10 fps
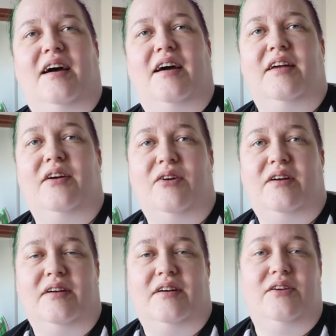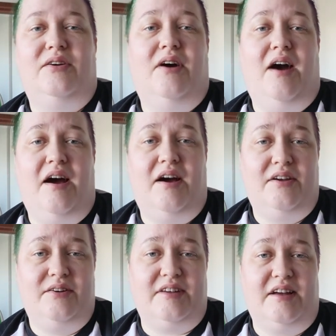you
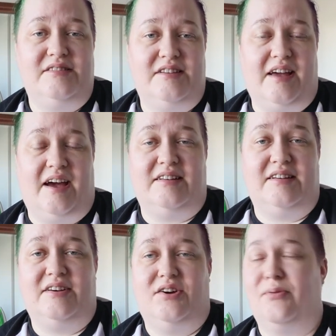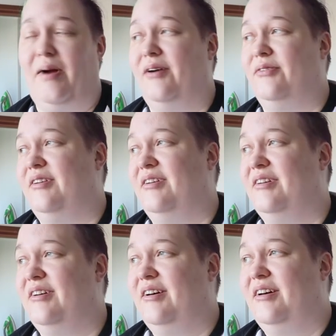tend to get around
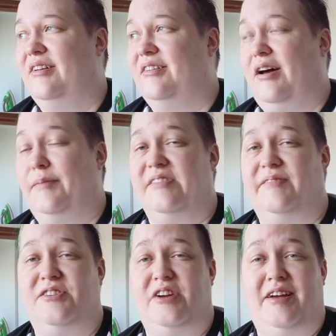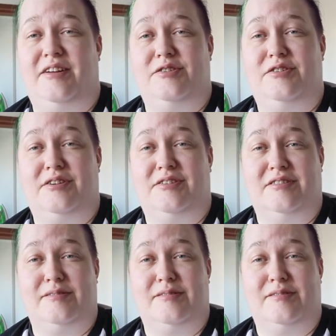times of change during